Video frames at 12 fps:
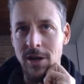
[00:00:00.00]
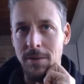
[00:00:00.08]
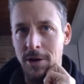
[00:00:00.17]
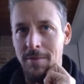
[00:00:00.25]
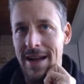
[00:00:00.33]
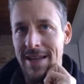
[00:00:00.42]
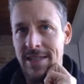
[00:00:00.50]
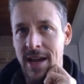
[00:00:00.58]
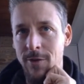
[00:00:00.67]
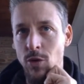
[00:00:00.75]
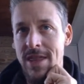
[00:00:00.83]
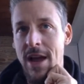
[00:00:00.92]
a book by its
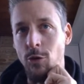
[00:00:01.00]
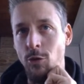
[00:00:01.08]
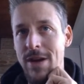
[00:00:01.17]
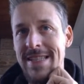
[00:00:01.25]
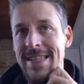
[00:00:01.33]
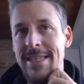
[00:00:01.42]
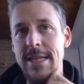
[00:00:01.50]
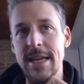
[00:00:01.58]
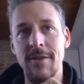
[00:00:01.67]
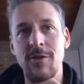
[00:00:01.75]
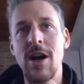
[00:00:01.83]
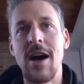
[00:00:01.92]
cover with that recency
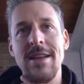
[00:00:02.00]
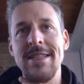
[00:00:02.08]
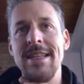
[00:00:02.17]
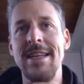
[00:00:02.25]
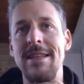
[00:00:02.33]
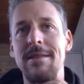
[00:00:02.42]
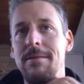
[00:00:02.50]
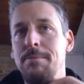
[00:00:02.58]
of content